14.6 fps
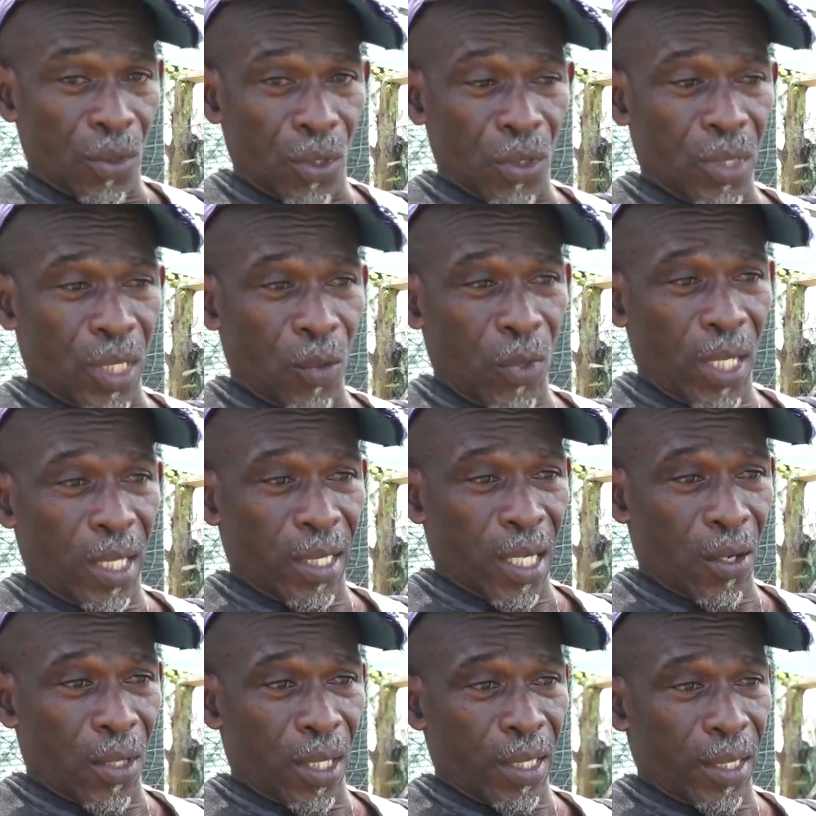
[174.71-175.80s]
use the weed eater
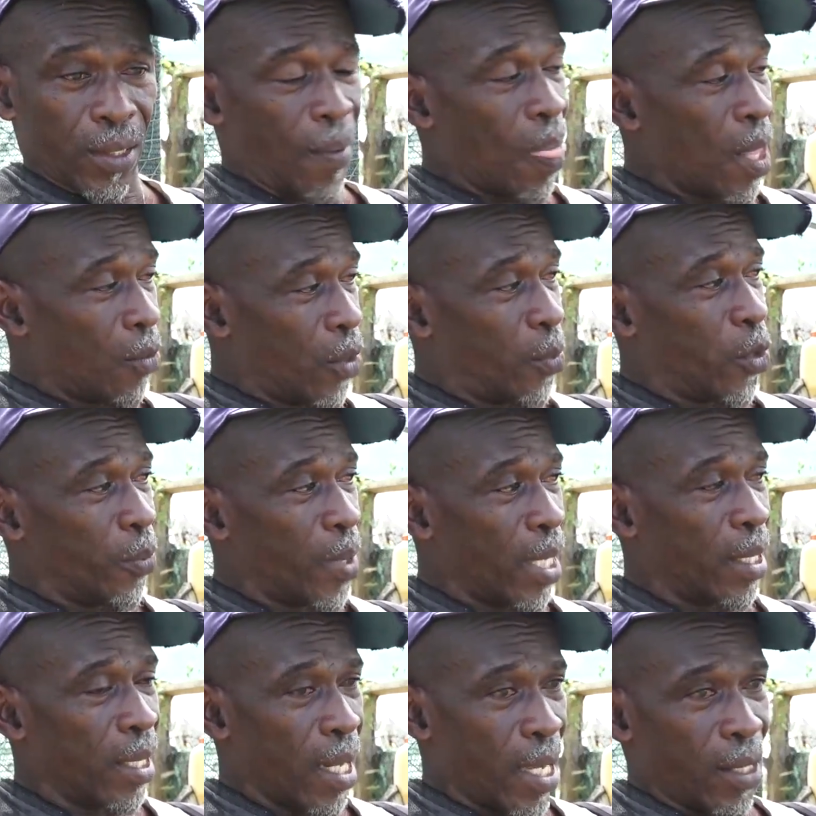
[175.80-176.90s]
on it, we prepare
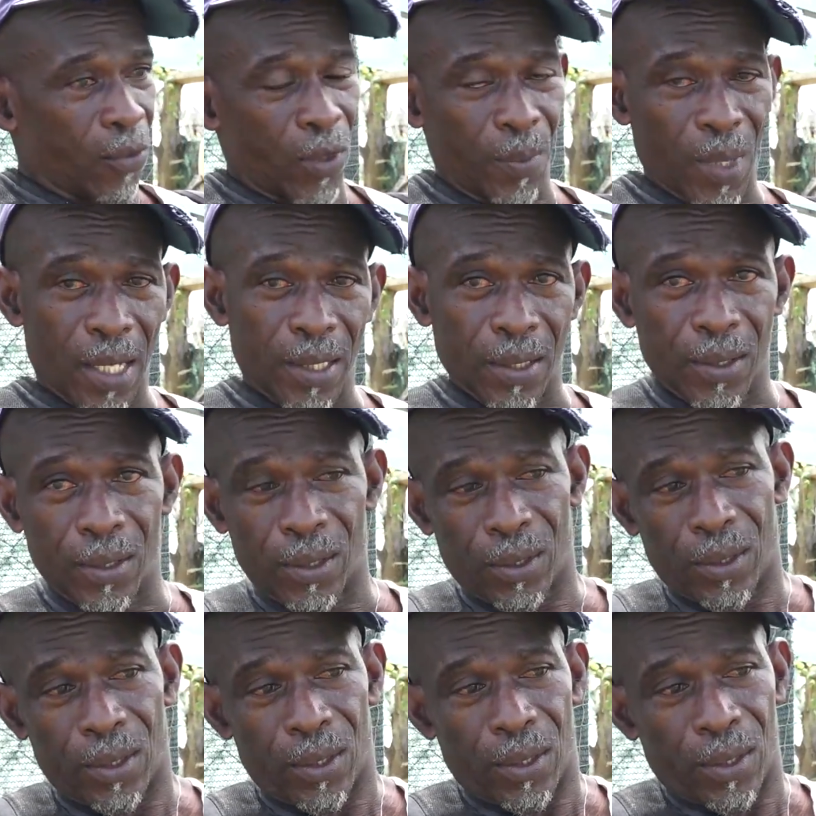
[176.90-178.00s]
the land, we plant.
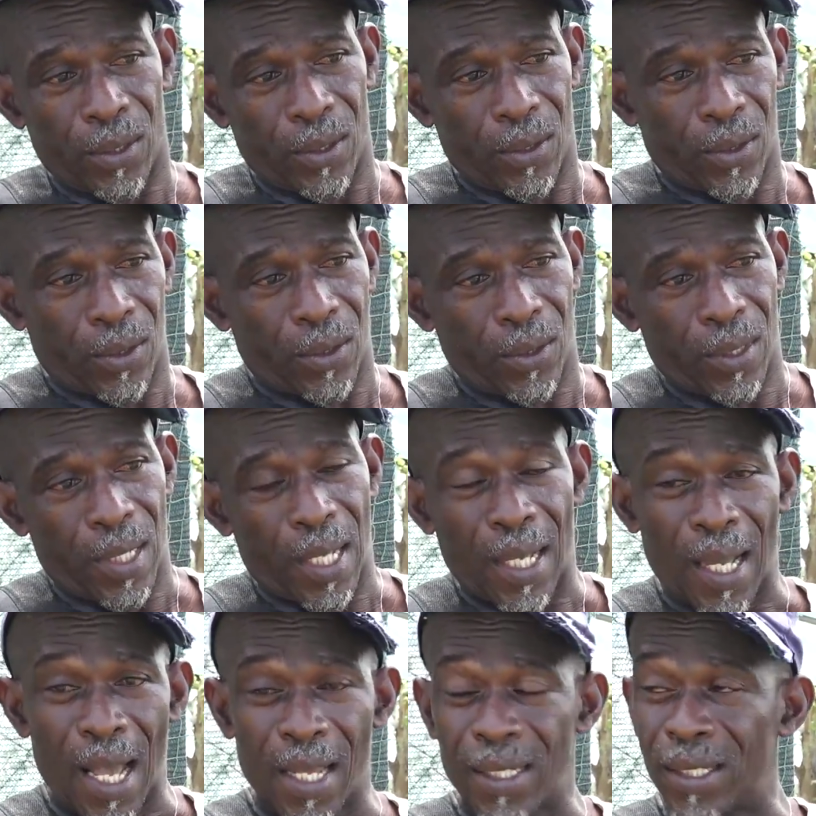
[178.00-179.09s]

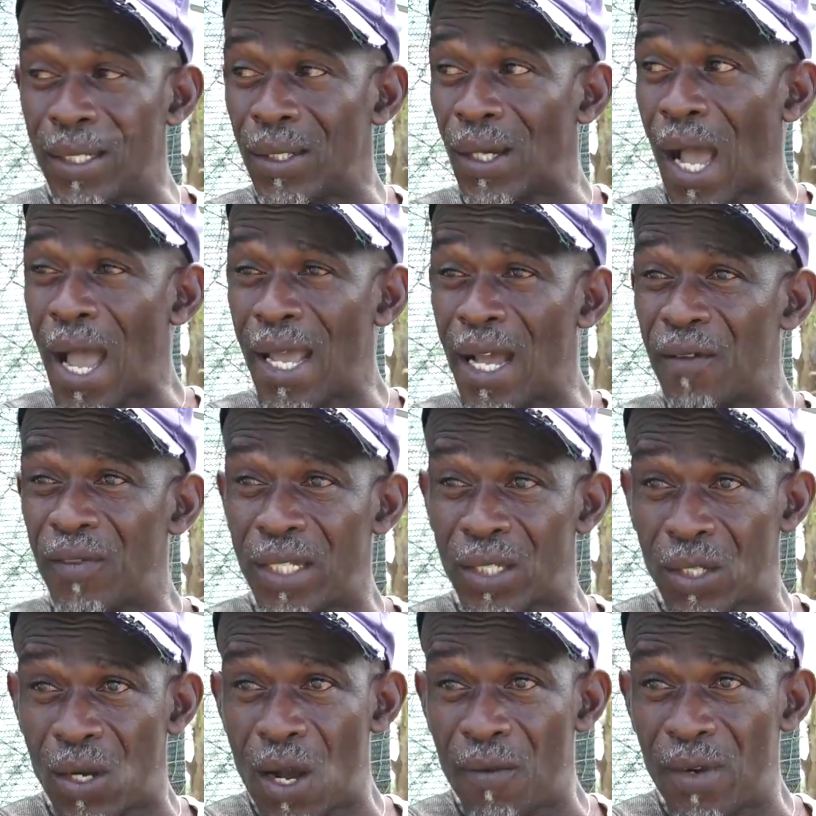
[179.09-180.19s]
And I have
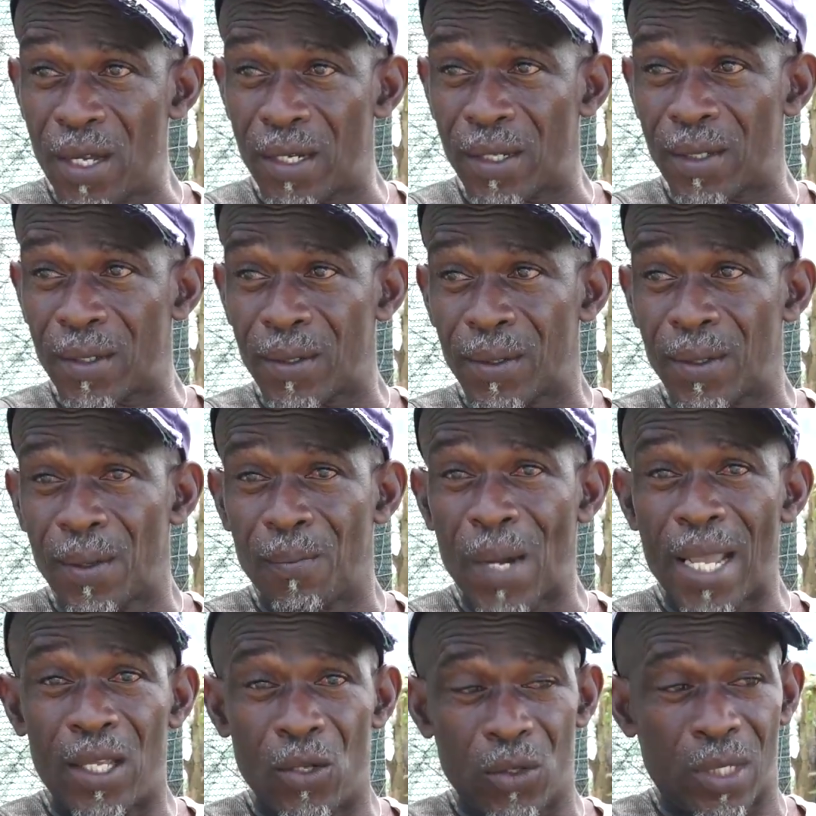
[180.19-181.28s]
discovered by
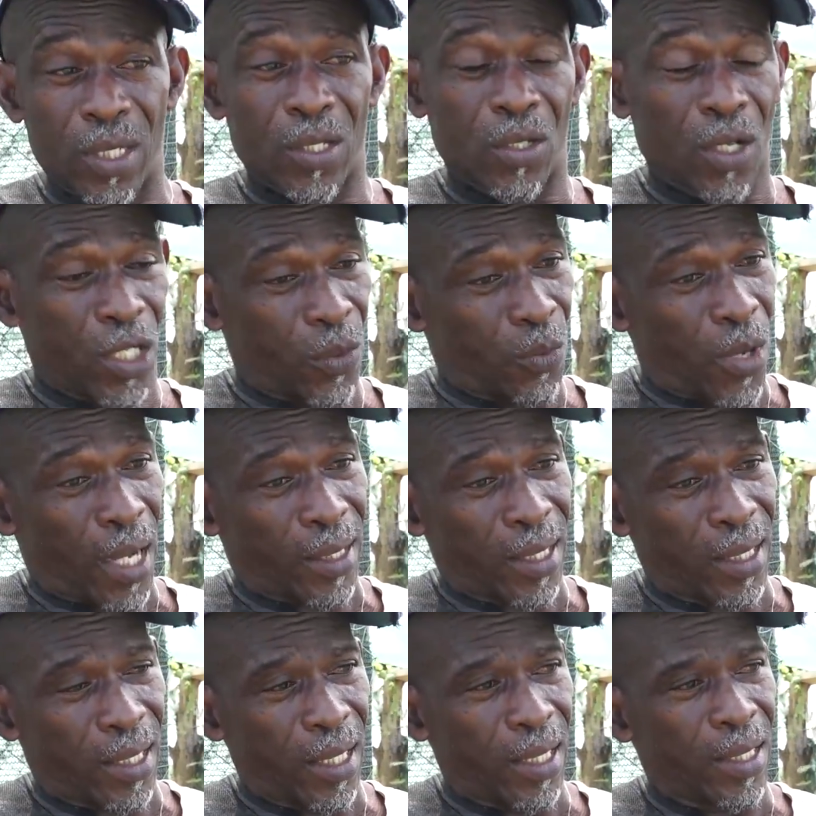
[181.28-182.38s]
using such
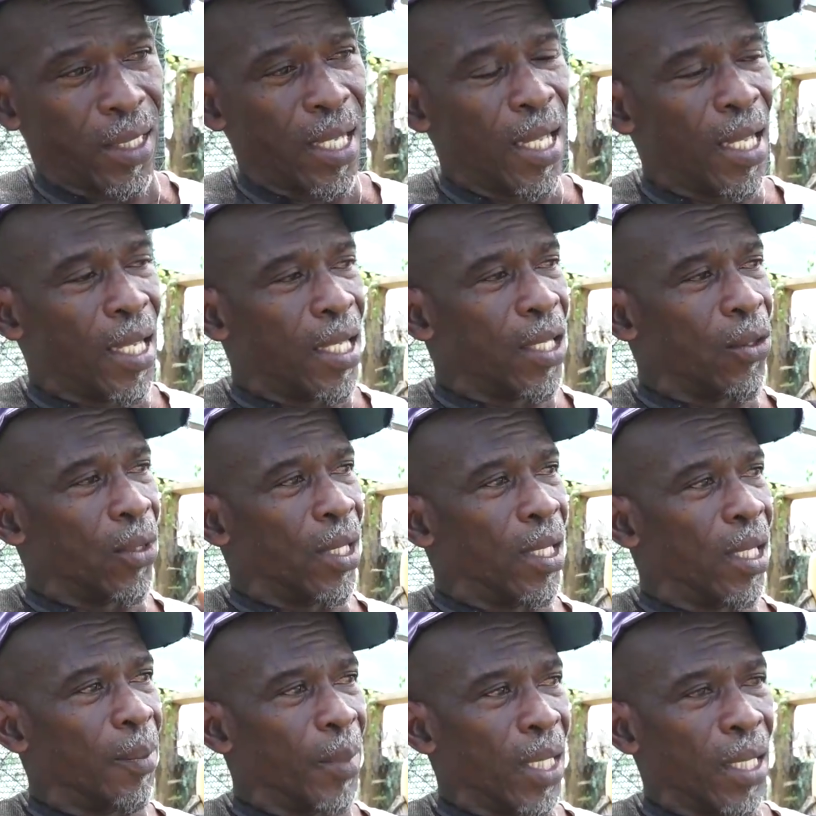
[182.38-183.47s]
practices, you
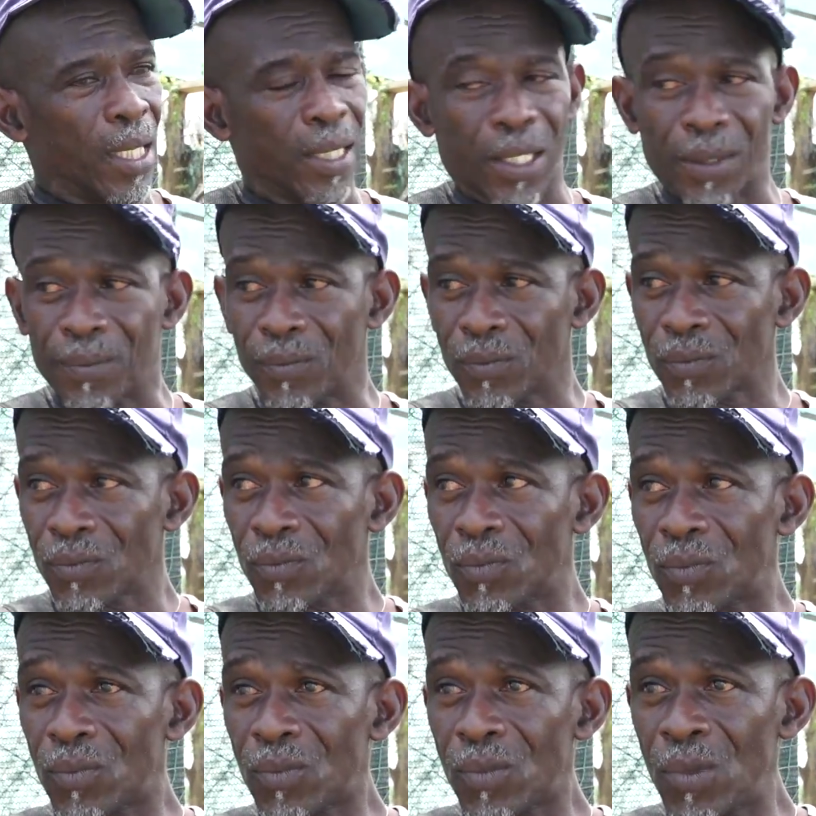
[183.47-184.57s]
eliminate
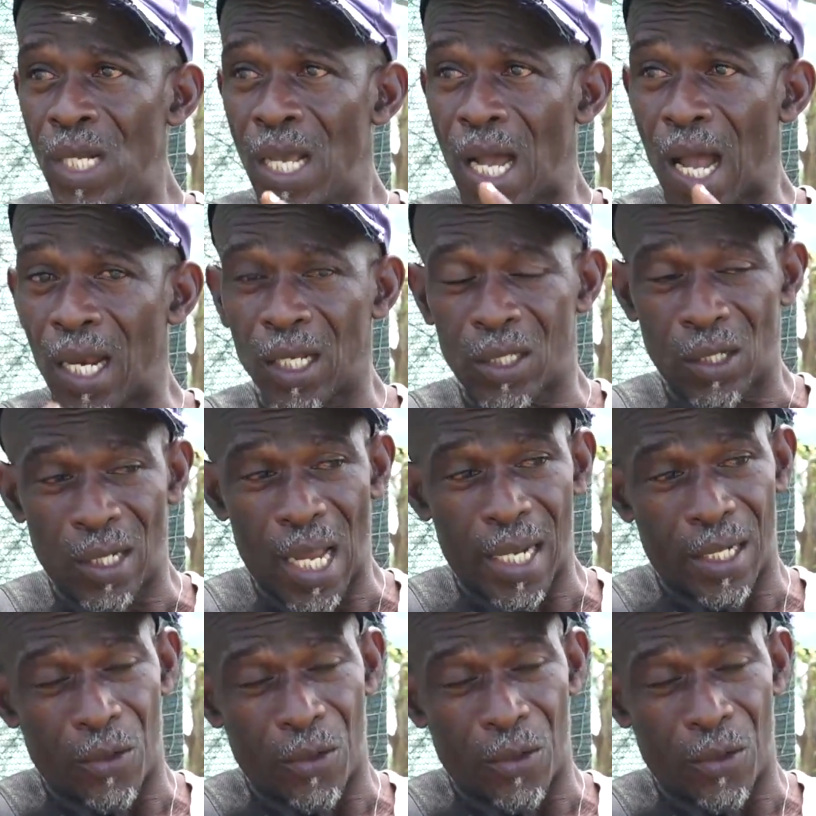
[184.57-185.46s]
a lot of land